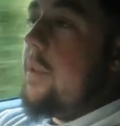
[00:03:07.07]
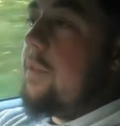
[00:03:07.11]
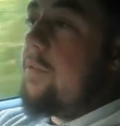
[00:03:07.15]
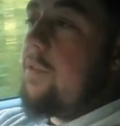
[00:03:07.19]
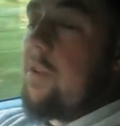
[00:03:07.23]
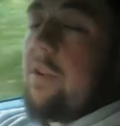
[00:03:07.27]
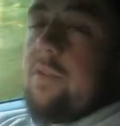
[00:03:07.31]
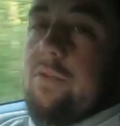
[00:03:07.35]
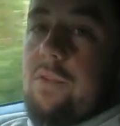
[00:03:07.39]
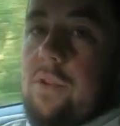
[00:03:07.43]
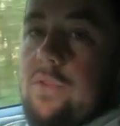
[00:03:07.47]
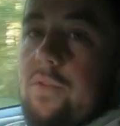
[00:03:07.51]

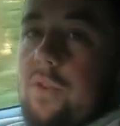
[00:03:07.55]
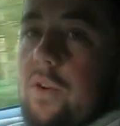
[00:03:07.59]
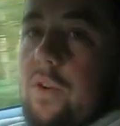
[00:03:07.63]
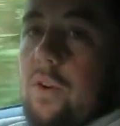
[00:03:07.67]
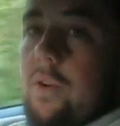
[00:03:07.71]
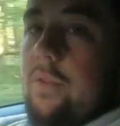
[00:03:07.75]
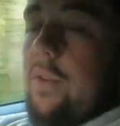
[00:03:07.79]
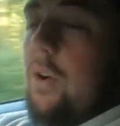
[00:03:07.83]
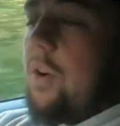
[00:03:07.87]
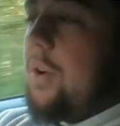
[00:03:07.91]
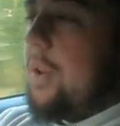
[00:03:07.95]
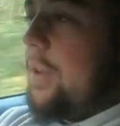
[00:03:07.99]

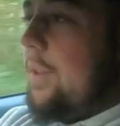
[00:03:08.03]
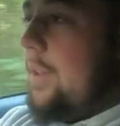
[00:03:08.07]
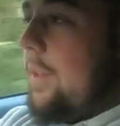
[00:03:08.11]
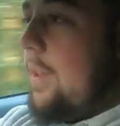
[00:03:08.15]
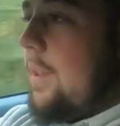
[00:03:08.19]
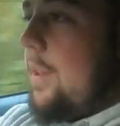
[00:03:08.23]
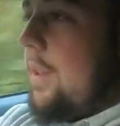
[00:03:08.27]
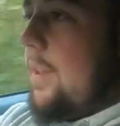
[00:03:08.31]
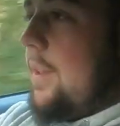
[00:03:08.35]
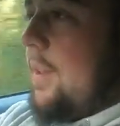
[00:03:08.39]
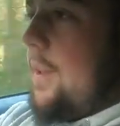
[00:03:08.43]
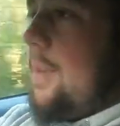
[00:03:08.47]
335i.
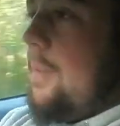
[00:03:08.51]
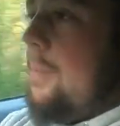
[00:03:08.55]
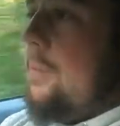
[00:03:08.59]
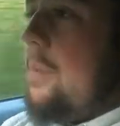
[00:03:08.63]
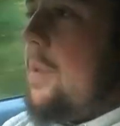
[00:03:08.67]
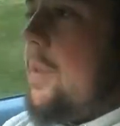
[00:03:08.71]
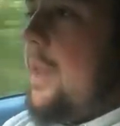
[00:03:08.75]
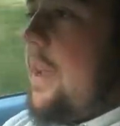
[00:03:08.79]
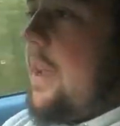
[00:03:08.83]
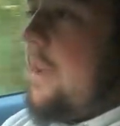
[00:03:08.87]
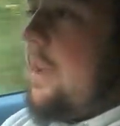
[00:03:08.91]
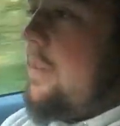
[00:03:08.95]

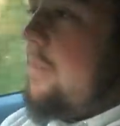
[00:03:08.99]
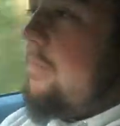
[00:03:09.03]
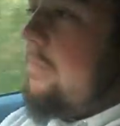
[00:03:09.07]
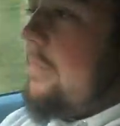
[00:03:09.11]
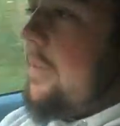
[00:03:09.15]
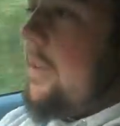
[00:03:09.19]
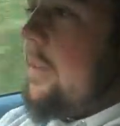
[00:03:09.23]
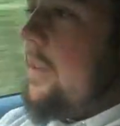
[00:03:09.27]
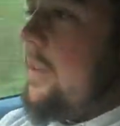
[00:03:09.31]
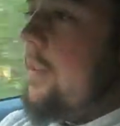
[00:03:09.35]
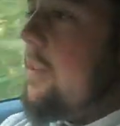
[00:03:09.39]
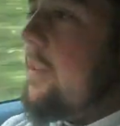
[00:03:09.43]
But then
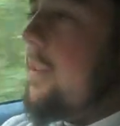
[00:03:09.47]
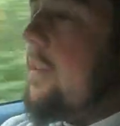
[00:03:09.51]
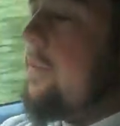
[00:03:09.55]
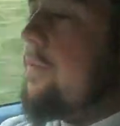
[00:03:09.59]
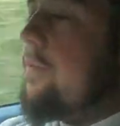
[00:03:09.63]
the